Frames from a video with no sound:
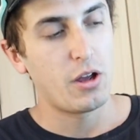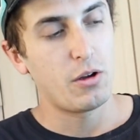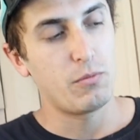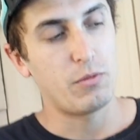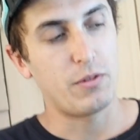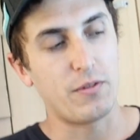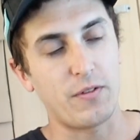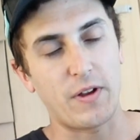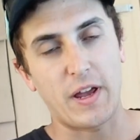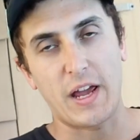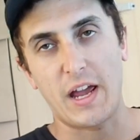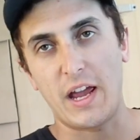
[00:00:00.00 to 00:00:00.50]

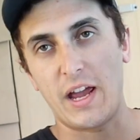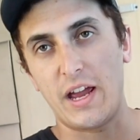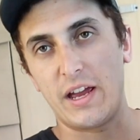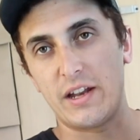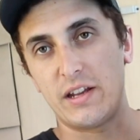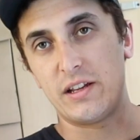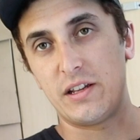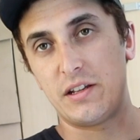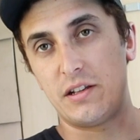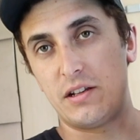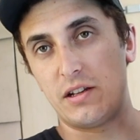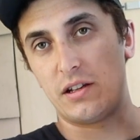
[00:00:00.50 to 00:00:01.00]
We've
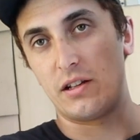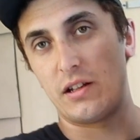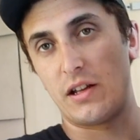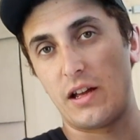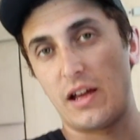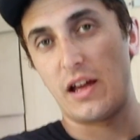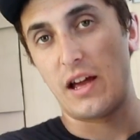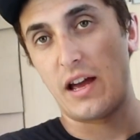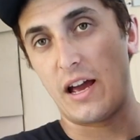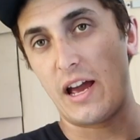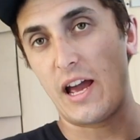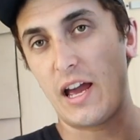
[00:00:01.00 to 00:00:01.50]
added
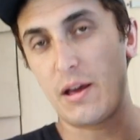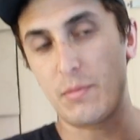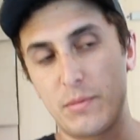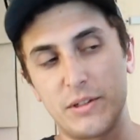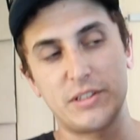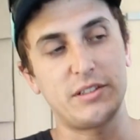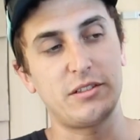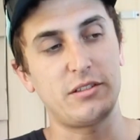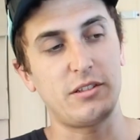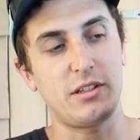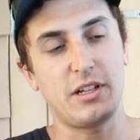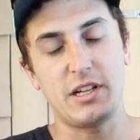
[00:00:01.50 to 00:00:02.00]
hammer
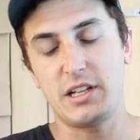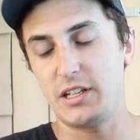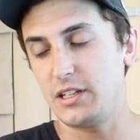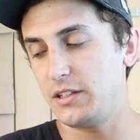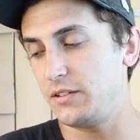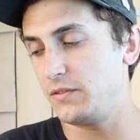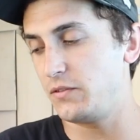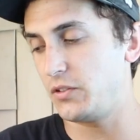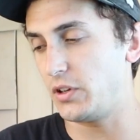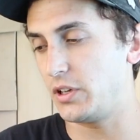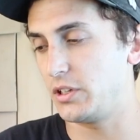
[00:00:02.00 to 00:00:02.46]
sleeve